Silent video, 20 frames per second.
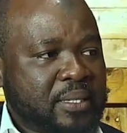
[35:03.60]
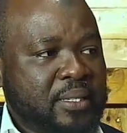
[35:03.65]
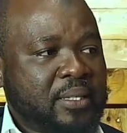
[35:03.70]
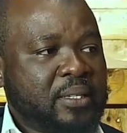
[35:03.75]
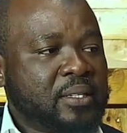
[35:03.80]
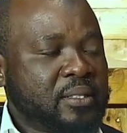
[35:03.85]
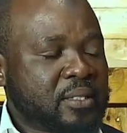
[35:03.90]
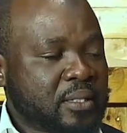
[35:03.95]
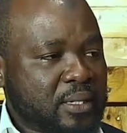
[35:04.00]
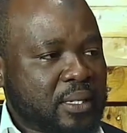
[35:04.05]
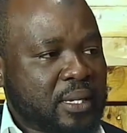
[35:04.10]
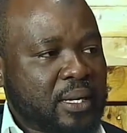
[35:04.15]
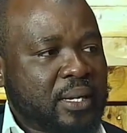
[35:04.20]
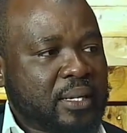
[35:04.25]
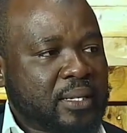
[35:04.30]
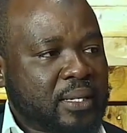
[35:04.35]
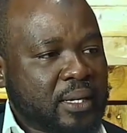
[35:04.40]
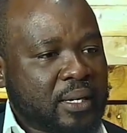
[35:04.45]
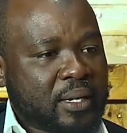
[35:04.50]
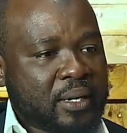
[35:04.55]
personals
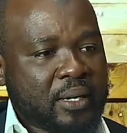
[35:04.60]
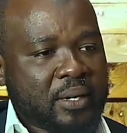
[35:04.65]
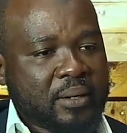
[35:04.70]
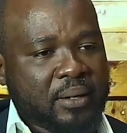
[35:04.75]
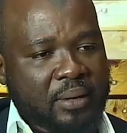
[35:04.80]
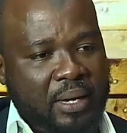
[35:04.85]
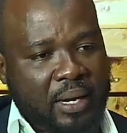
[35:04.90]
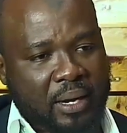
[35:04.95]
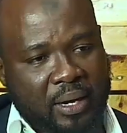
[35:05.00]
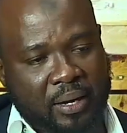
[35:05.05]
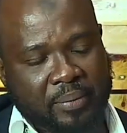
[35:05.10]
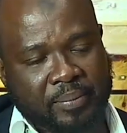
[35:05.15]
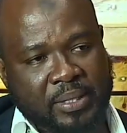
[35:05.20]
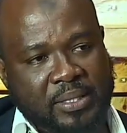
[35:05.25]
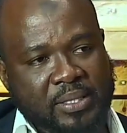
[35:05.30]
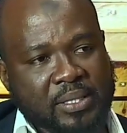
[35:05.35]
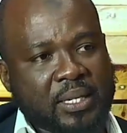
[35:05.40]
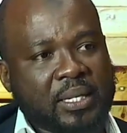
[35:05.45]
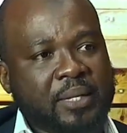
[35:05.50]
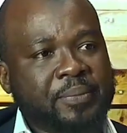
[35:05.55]
like
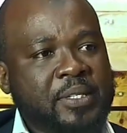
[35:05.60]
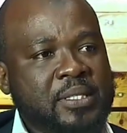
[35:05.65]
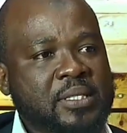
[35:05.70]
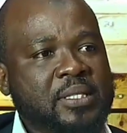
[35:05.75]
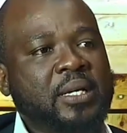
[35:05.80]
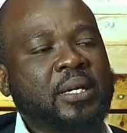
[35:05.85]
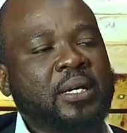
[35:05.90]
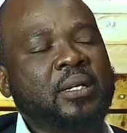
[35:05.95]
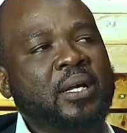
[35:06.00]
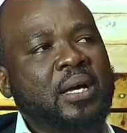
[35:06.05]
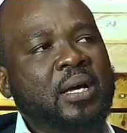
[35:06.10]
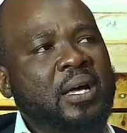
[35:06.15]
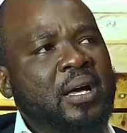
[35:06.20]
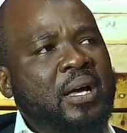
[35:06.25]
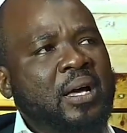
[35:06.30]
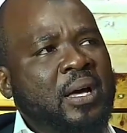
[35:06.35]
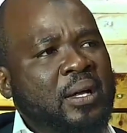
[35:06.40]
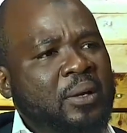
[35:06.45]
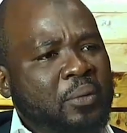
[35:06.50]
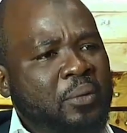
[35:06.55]
Ahmed Salim is saying.
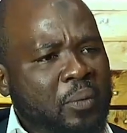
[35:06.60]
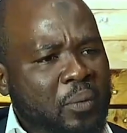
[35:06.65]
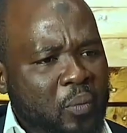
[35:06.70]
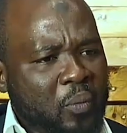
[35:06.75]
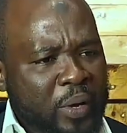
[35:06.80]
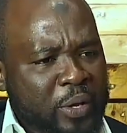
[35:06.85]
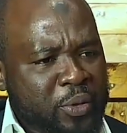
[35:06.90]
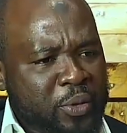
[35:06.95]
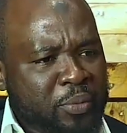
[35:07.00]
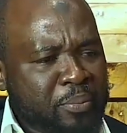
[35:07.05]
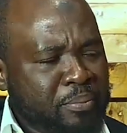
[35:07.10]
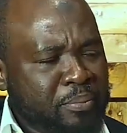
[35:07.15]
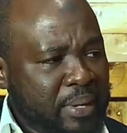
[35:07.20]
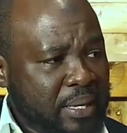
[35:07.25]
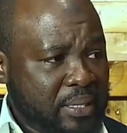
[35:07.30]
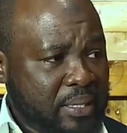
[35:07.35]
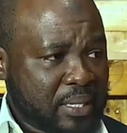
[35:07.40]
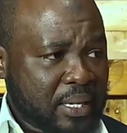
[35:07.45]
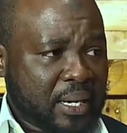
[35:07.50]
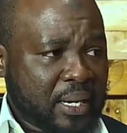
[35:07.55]
When you
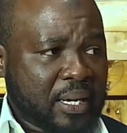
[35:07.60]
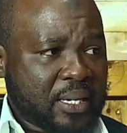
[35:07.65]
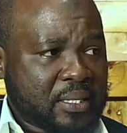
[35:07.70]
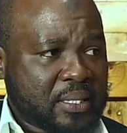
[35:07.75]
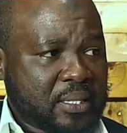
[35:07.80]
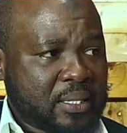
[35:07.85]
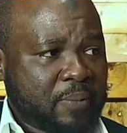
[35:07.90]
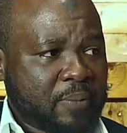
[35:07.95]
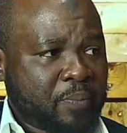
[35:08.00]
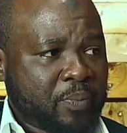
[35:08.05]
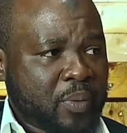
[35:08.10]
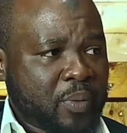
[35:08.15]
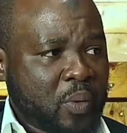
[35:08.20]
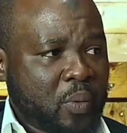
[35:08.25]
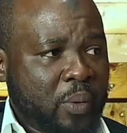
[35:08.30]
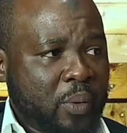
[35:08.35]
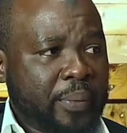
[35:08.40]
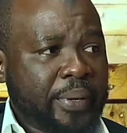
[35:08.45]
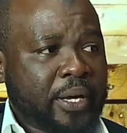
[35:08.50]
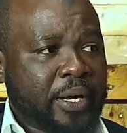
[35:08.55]
meet us,
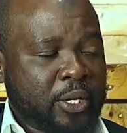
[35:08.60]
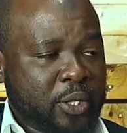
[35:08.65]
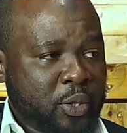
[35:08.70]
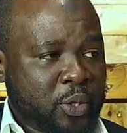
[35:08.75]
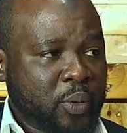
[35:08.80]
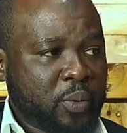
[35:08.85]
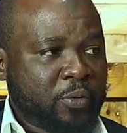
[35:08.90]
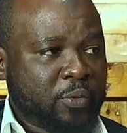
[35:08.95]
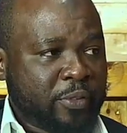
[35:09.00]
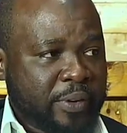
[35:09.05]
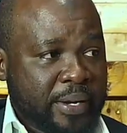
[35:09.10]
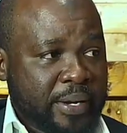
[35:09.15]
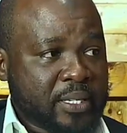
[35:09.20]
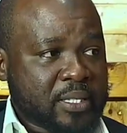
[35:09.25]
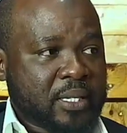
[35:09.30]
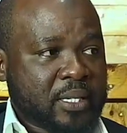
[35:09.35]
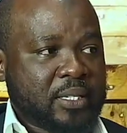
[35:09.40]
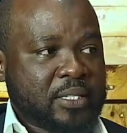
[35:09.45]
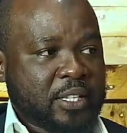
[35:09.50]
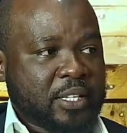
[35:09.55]
what we can do, for
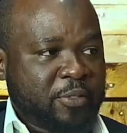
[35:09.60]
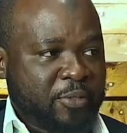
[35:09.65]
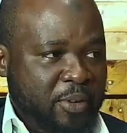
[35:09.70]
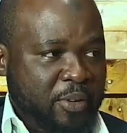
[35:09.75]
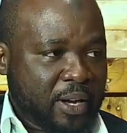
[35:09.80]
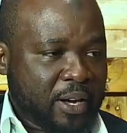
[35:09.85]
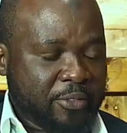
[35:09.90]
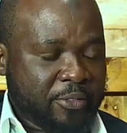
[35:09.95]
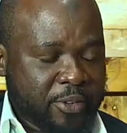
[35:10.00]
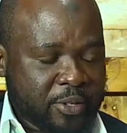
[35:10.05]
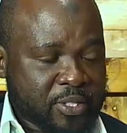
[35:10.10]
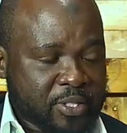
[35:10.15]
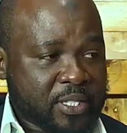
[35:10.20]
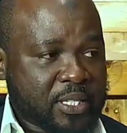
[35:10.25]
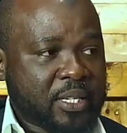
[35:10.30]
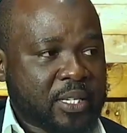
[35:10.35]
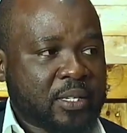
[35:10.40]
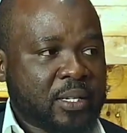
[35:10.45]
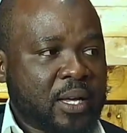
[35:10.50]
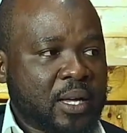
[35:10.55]
instance, if you have your
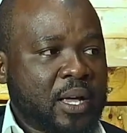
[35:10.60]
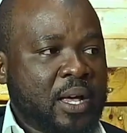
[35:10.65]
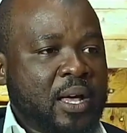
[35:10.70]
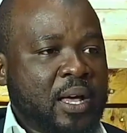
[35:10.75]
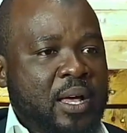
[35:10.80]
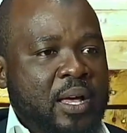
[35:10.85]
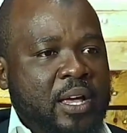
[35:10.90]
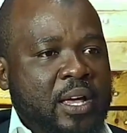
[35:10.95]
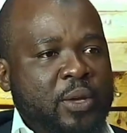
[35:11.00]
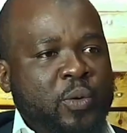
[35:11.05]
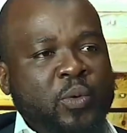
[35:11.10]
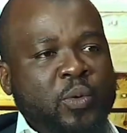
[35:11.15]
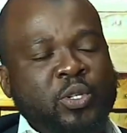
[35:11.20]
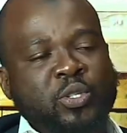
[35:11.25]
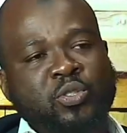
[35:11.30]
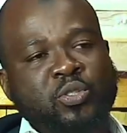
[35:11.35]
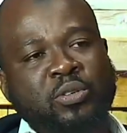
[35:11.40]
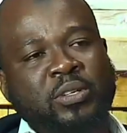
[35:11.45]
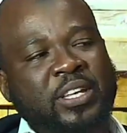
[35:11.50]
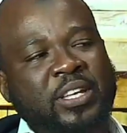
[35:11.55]
son and you
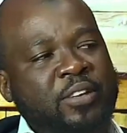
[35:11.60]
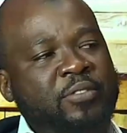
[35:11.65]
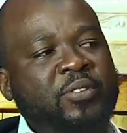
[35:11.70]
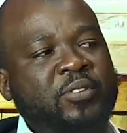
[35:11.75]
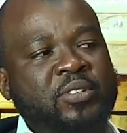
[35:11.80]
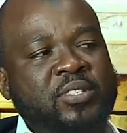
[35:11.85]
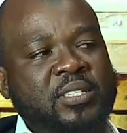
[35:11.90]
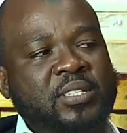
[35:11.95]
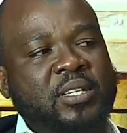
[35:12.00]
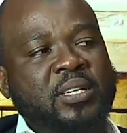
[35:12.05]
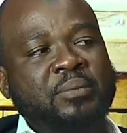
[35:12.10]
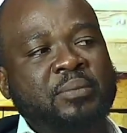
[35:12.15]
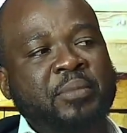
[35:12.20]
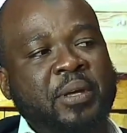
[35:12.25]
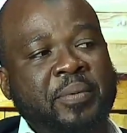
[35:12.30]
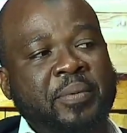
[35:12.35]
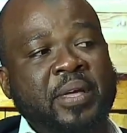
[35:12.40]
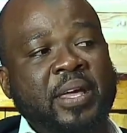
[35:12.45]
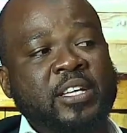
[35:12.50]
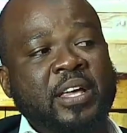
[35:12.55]
want to give your son
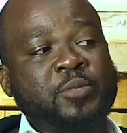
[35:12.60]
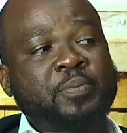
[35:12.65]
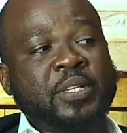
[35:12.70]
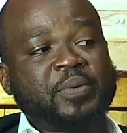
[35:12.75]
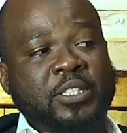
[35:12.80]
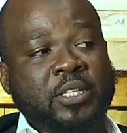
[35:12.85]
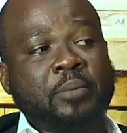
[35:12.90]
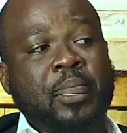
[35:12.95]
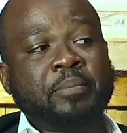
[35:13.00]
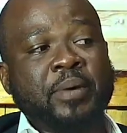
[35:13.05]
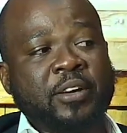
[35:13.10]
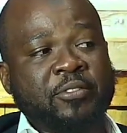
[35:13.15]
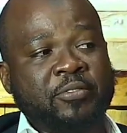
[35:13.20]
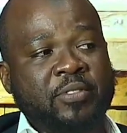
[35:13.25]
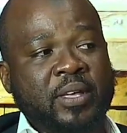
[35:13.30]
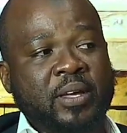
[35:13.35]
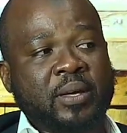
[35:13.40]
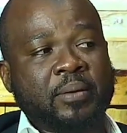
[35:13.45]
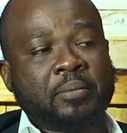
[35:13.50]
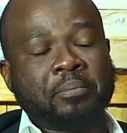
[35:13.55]
maybe a special
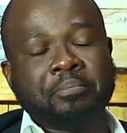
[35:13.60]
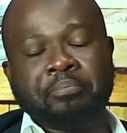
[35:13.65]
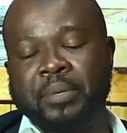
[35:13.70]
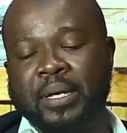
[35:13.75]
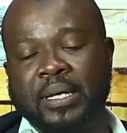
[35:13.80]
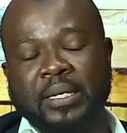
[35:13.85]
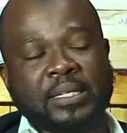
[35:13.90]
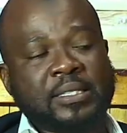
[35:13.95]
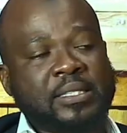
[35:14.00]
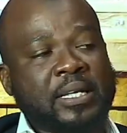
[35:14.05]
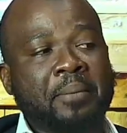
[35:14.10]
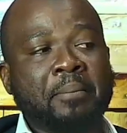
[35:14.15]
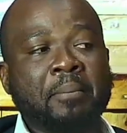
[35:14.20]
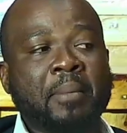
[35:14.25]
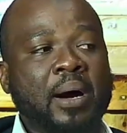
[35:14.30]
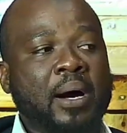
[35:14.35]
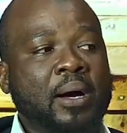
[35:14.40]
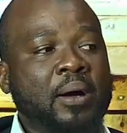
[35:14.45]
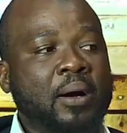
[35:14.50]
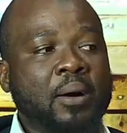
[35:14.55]
birthday, being it a
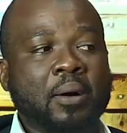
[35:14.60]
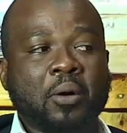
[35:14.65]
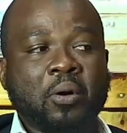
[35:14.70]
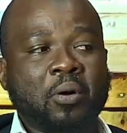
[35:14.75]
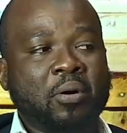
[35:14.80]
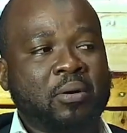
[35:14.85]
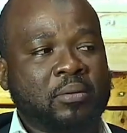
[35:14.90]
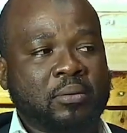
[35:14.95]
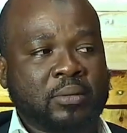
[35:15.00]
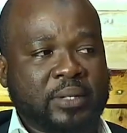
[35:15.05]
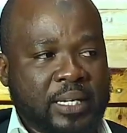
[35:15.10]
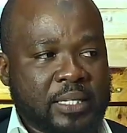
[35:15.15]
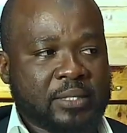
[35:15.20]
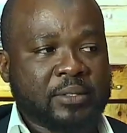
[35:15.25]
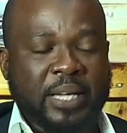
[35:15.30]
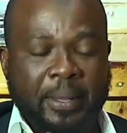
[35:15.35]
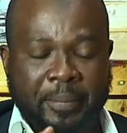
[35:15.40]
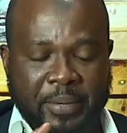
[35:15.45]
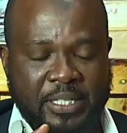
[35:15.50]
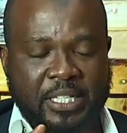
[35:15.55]
Mac or
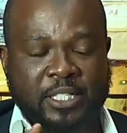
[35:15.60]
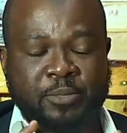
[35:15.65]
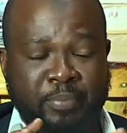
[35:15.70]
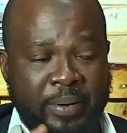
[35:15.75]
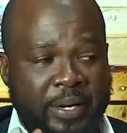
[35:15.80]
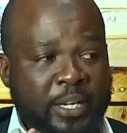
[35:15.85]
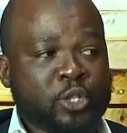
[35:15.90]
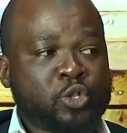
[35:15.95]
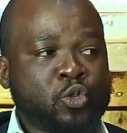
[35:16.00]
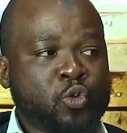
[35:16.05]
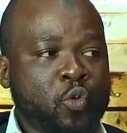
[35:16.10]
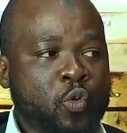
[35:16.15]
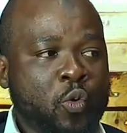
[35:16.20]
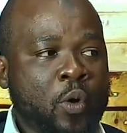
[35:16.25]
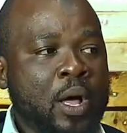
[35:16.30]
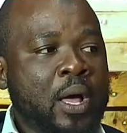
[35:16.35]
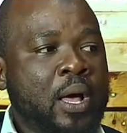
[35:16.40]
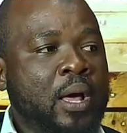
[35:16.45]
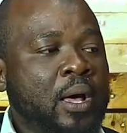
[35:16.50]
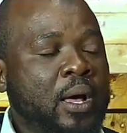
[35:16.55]
let me just bring it
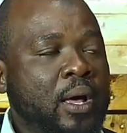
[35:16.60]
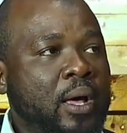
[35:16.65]
to